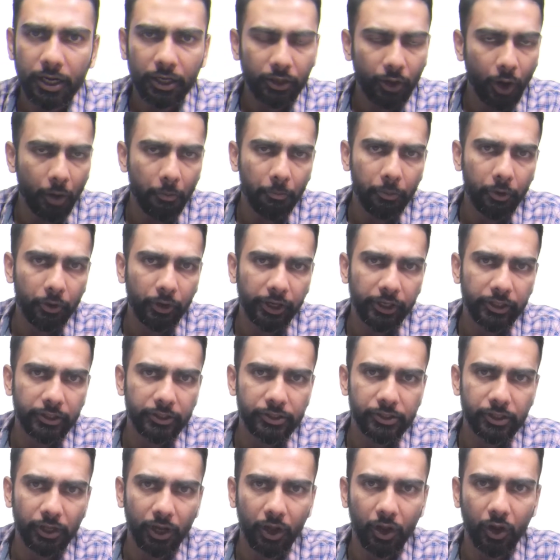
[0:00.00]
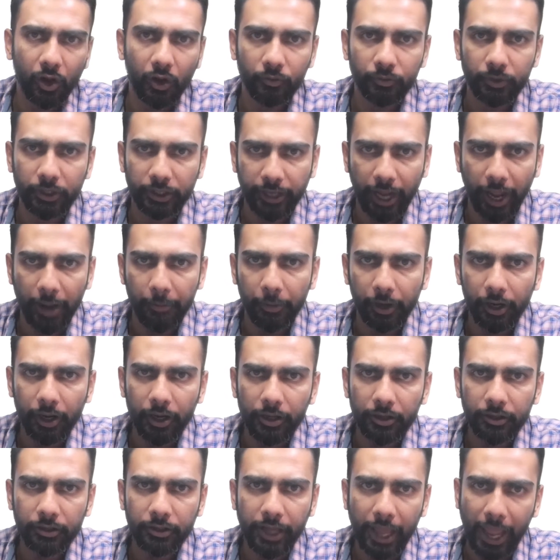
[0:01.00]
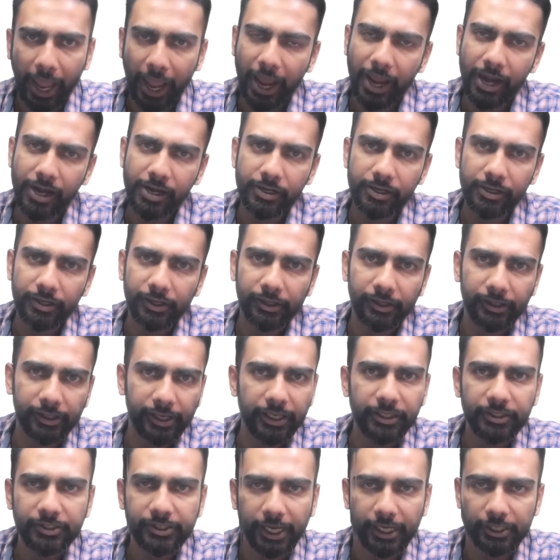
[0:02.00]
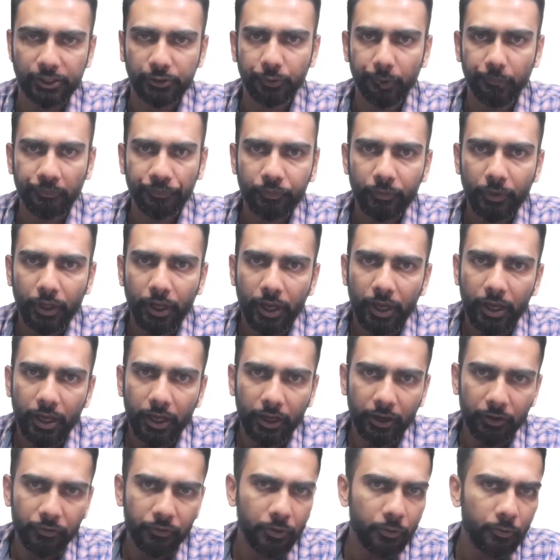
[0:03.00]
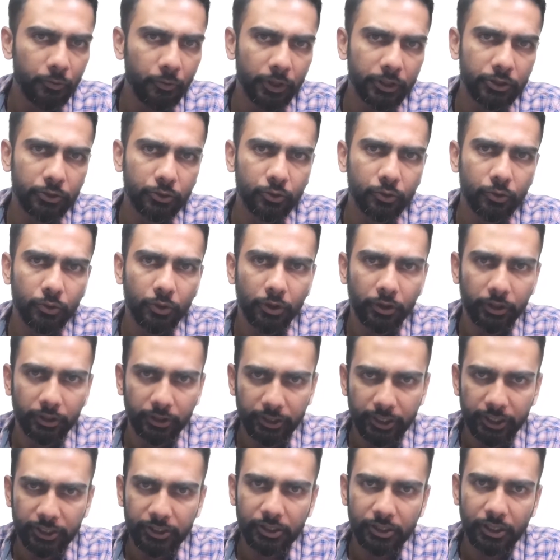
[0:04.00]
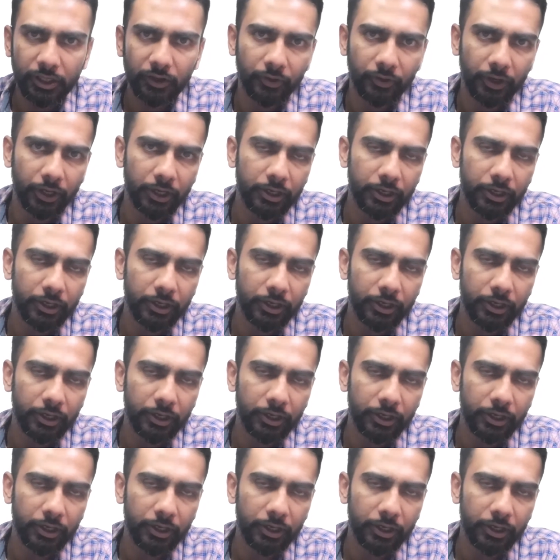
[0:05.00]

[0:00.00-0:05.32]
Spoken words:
components of the camera and lens as well. If you want to discover